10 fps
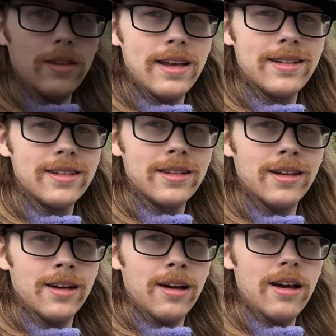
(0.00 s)
this
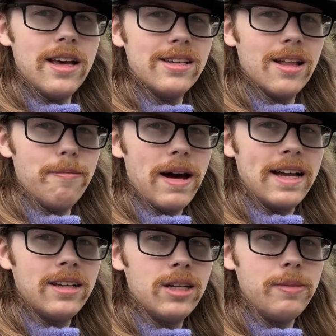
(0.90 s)
is an
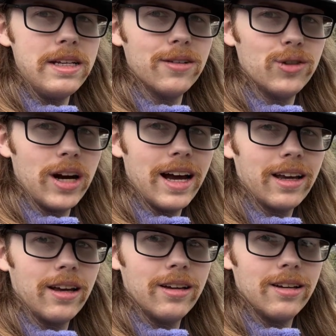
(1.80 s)
abandoned piece of track,
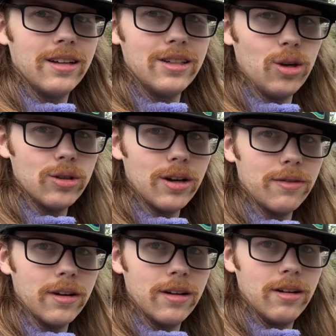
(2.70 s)
sort
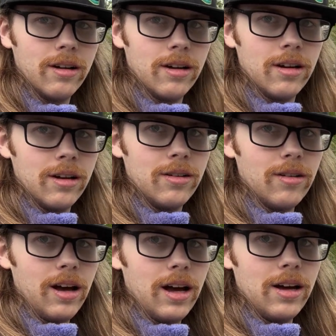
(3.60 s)
of.
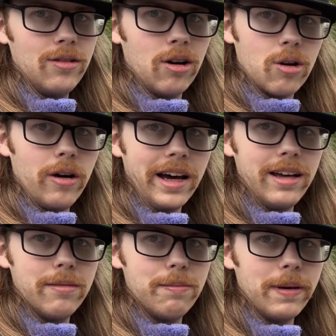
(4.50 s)
Not quite,
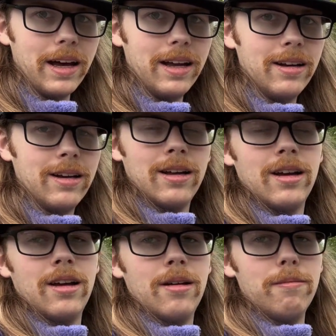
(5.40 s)
but
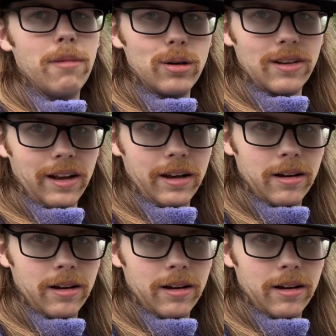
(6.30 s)
mostly.